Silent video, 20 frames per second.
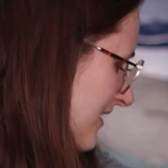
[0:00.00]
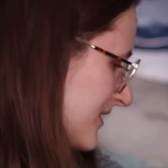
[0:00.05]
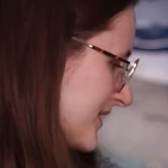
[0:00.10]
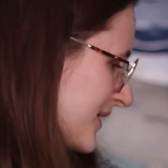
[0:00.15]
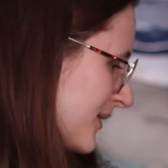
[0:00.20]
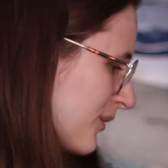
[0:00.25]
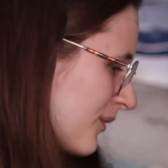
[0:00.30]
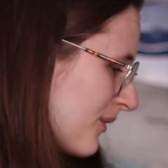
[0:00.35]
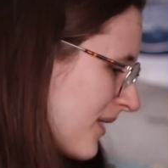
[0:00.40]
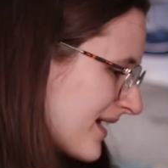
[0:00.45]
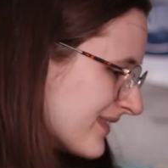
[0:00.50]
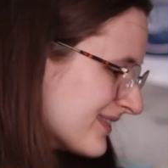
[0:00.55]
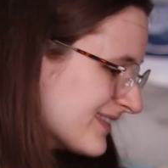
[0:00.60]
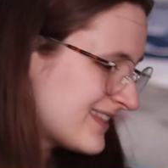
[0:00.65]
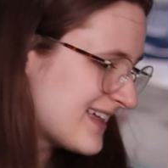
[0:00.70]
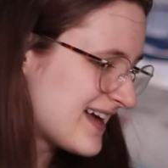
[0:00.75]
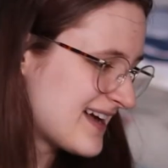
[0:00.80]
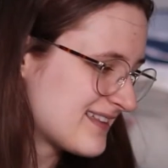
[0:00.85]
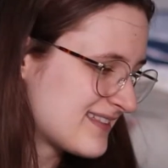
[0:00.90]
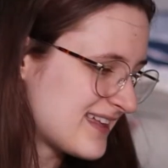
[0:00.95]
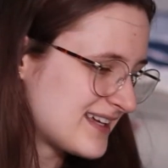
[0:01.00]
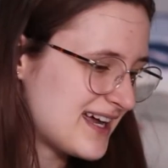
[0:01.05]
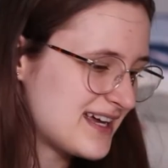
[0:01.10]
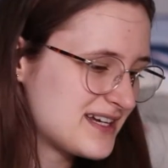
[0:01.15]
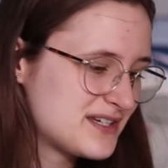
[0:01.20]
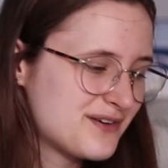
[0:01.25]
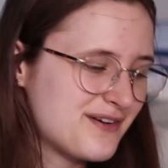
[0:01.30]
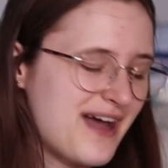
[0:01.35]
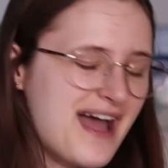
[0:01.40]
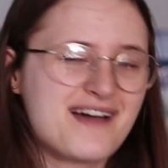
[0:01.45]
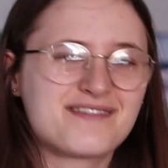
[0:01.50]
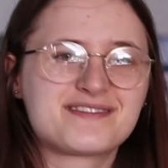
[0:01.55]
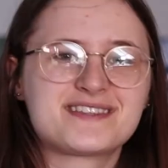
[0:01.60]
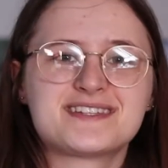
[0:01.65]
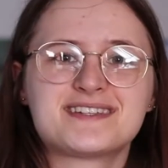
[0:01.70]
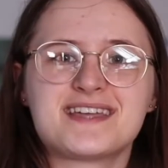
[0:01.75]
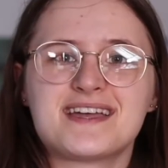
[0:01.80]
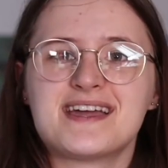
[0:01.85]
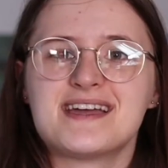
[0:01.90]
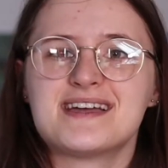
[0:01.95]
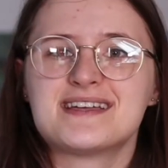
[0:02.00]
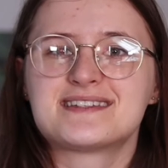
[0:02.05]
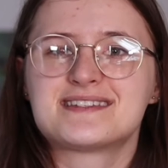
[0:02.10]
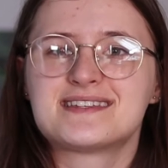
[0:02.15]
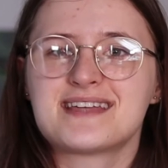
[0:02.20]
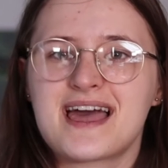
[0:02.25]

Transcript: The one thing that I do have to say is